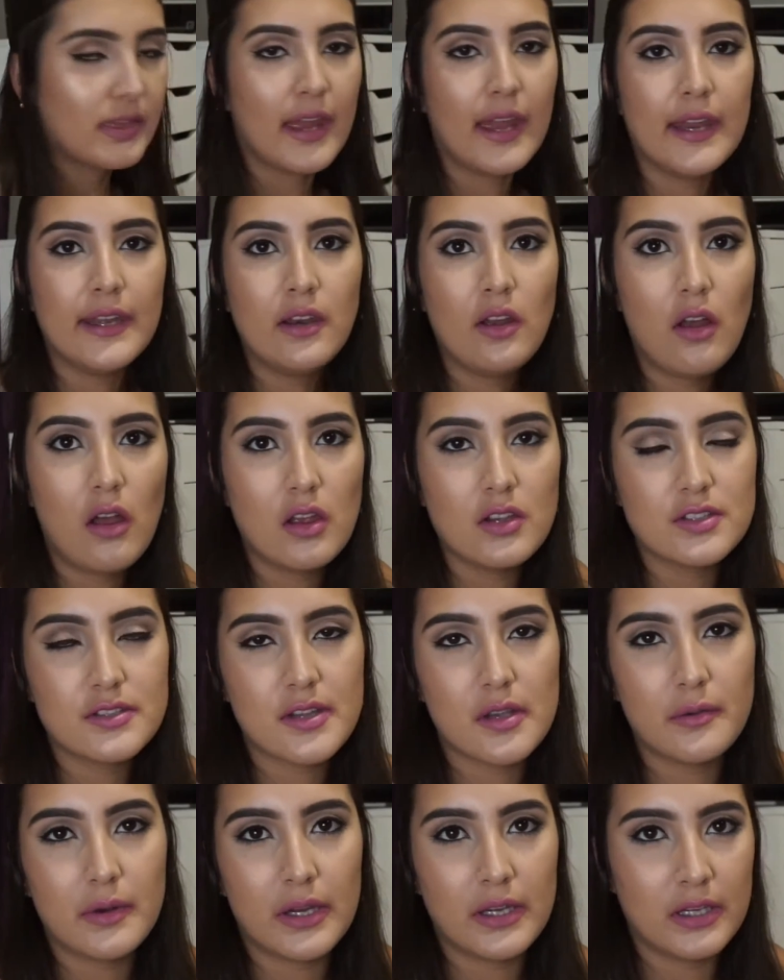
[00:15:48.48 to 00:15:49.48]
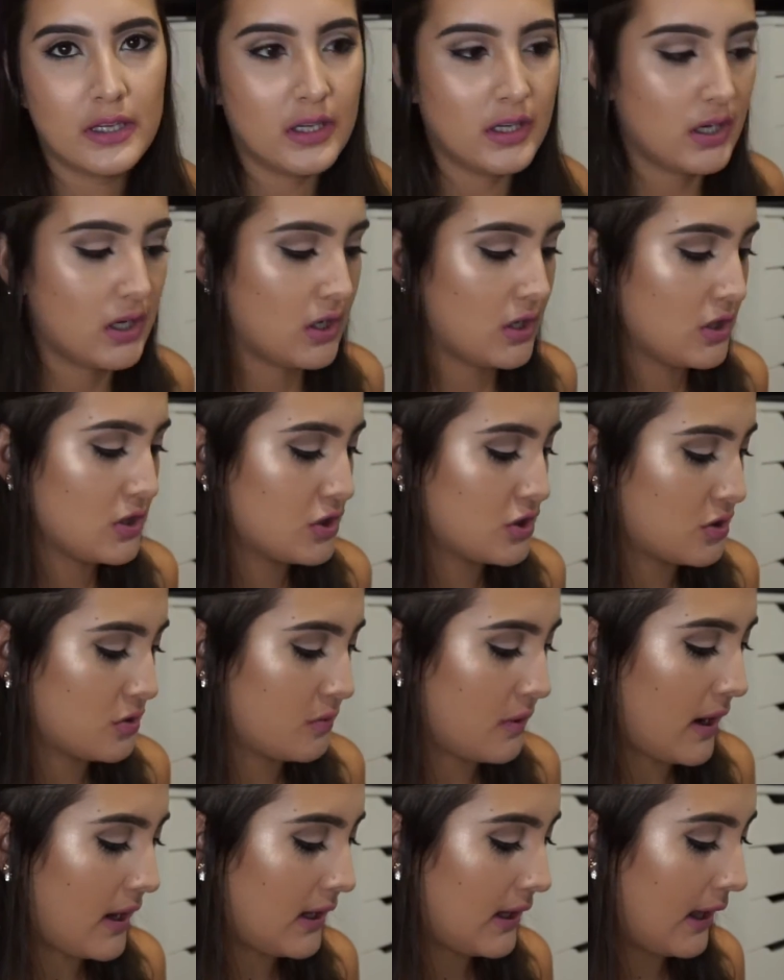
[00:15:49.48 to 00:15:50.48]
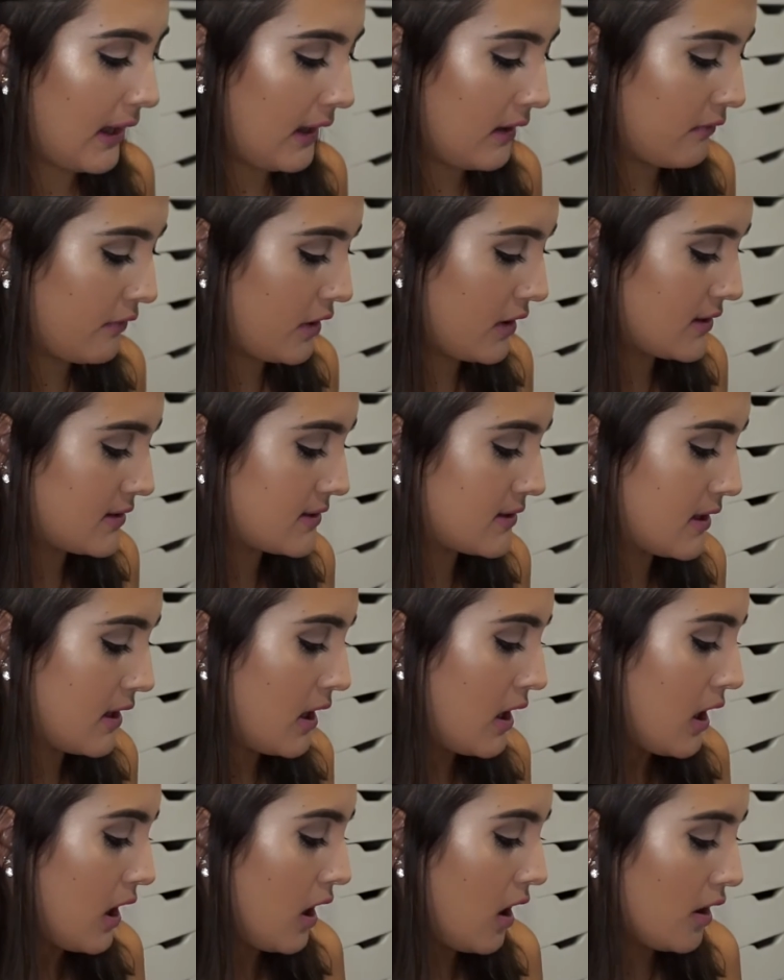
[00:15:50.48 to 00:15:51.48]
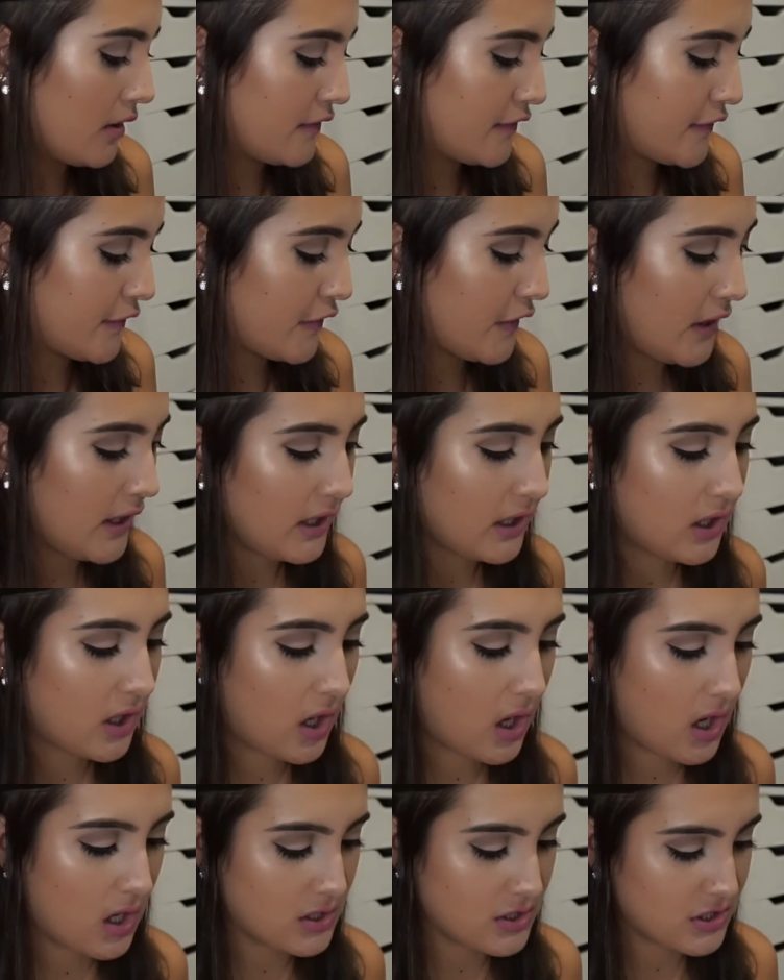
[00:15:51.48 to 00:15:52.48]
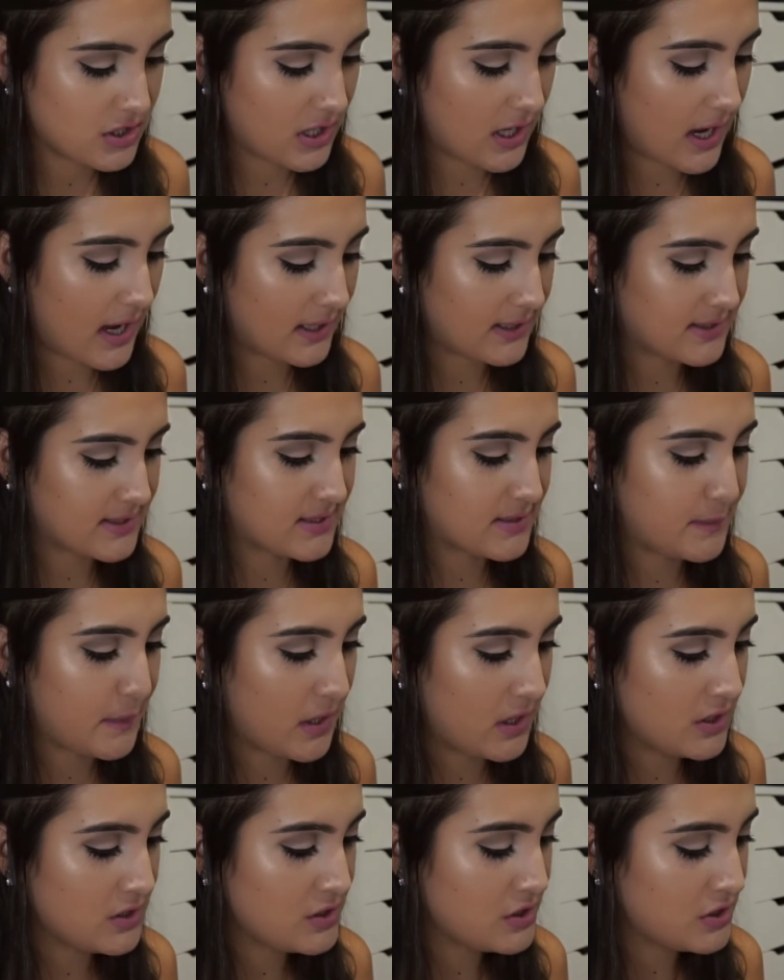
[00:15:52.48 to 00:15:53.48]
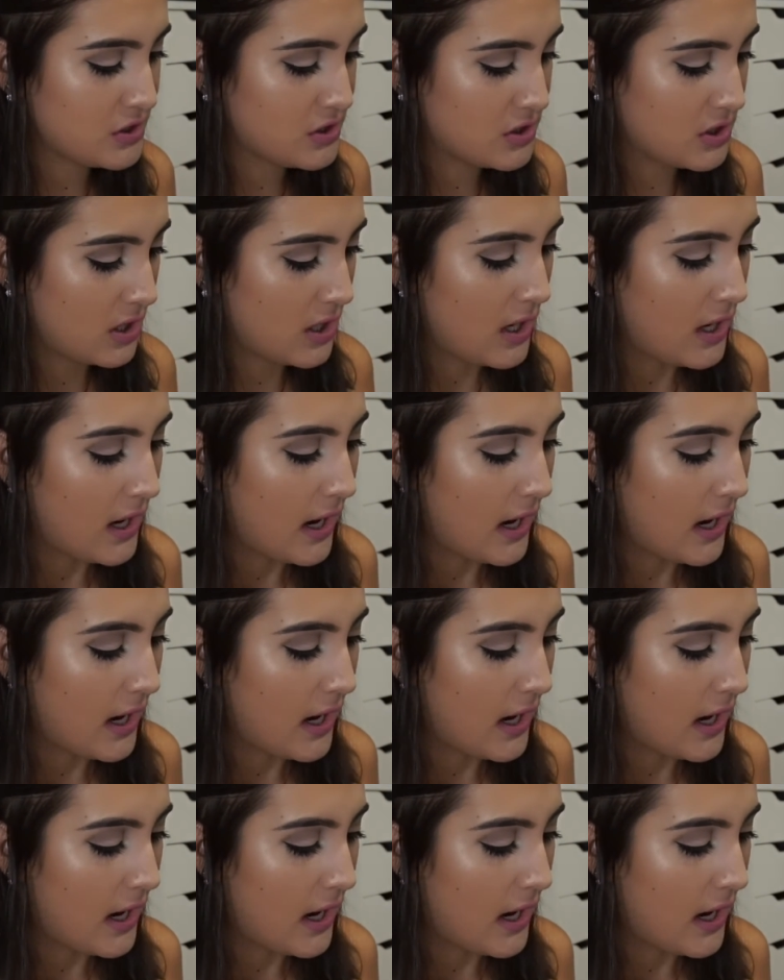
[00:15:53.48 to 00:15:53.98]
Then also in here, Jouer gave us a free konjac sponge.